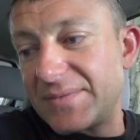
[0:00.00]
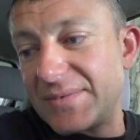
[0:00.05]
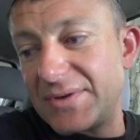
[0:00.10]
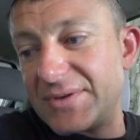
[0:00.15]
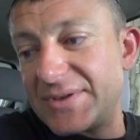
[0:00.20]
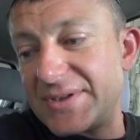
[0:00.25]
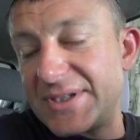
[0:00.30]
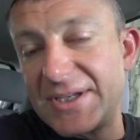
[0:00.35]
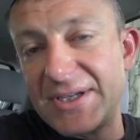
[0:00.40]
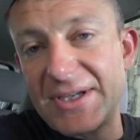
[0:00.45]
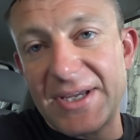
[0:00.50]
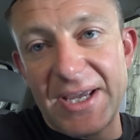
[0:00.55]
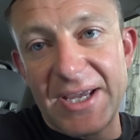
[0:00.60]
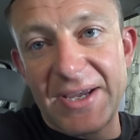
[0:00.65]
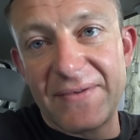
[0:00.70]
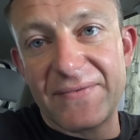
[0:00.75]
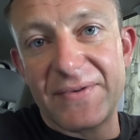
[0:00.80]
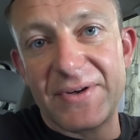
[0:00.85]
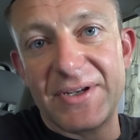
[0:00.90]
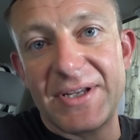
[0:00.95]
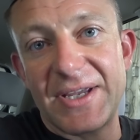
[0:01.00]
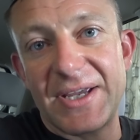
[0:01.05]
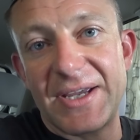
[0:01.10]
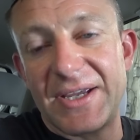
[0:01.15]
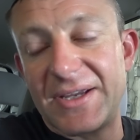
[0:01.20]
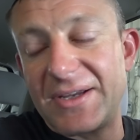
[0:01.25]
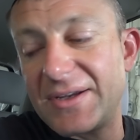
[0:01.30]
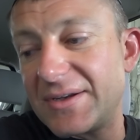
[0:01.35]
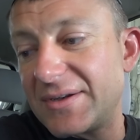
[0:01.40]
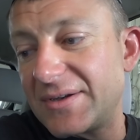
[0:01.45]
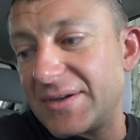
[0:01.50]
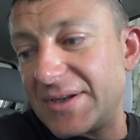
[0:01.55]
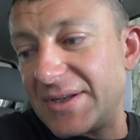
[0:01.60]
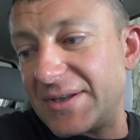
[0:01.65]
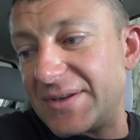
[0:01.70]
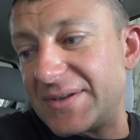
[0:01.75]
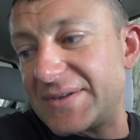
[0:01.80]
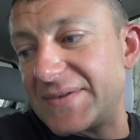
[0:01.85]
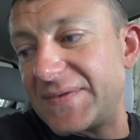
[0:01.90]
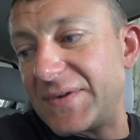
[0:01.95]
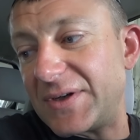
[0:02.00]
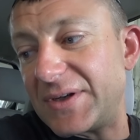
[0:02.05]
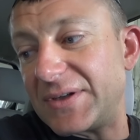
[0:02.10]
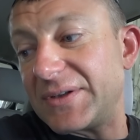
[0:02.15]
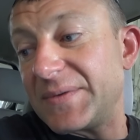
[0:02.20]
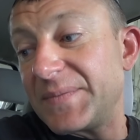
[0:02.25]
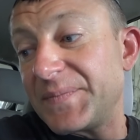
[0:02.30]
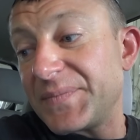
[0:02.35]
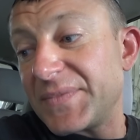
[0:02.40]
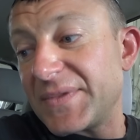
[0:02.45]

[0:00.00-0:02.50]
you see it every day in this field.